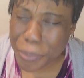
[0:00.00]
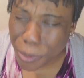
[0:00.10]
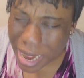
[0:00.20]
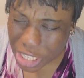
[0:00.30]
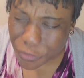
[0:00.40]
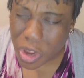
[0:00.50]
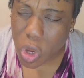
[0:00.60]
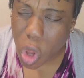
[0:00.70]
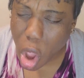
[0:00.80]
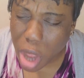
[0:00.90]
blessing of the
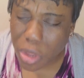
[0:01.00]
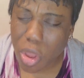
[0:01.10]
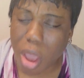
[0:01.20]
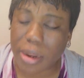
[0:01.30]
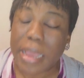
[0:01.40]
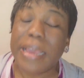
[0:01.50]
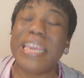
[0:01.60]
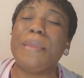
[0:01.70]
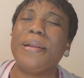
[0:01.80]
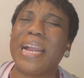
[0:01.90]
Lord God,
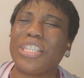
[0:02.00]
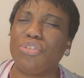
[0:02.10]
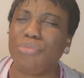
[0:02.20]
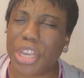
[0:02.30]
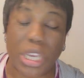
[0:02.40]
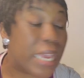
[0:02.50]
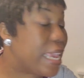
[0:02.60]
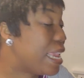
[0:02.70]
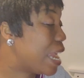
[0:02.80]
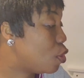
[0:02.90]
he maketh rich,
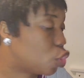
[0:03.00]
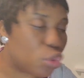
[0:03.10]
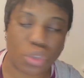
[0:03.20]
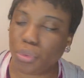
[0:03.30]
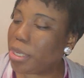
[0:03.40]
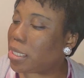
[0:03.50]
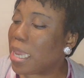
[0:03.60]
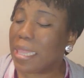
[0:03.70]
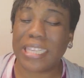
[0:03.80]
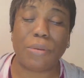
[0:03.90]
he had no sorrow to it.
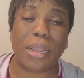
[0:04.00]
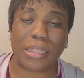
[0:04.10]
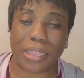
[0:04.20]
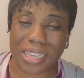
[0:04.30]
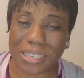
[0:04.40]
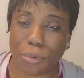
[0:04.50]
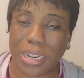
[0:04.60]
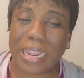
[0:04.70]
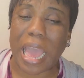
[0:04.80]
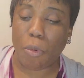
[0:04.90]
That's our
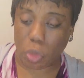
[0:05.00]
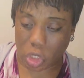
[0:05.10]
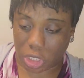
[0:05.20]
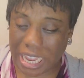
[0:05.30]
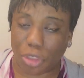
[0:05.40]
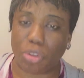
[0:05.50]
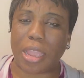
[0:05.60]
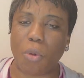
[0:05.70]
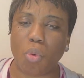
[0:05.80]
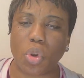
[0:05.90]
testimony. I will stand on
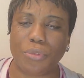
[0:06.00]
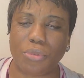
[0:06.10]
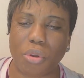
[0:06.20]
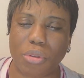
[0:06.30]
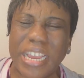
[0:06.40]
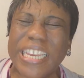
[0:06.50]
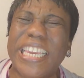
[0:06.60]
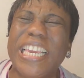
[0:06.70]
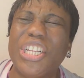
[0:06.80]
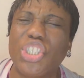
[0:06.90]
that word of God.
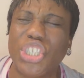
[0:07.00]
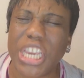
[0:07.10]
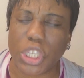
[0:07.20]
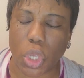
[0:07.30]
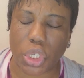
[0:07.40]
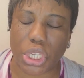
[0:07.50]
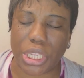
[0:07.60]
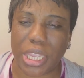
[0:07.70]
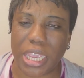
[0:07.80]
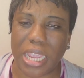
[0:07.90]
In Jesus'
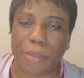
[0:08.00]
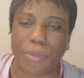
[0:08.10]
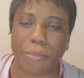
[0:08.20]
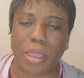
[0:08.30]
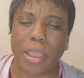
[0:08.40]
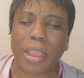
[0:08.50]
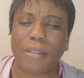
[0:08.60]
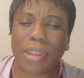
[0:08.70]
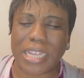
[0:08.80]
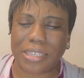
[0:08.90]
name, amen.
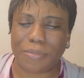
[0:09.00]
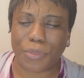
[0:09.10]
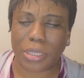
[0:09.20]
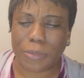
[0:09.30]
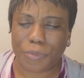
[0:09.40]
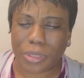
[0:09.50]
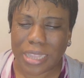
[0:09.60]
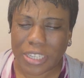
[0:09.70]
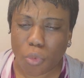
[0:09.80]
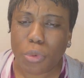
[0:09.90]
That's
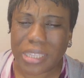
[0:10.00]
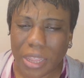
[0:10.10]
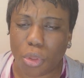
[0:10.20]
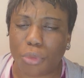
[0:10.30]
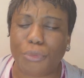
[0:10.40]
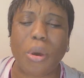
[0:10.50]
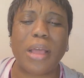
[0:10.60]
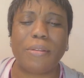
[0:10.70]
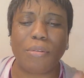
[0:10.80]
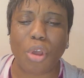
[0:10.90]
what we stand on for
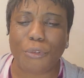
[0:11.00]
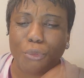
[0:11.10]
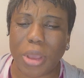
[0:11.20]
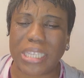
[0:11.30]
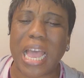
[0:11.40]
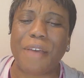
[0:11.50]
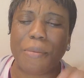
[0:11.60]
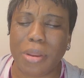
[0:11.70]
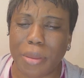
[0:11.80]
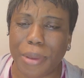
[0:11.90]
our loved ones, our
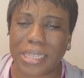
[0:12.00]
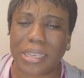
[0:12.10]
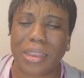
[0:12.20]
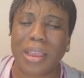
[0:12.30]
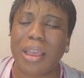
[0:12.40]
family members.